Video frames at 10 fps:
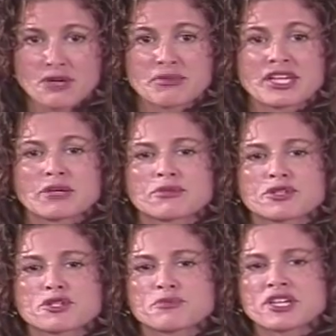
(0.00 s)
being able
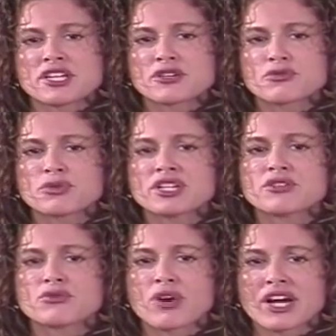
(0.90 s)
to speak, read,
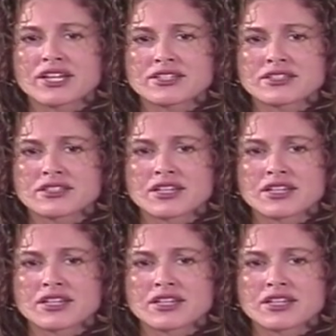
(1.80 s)
and write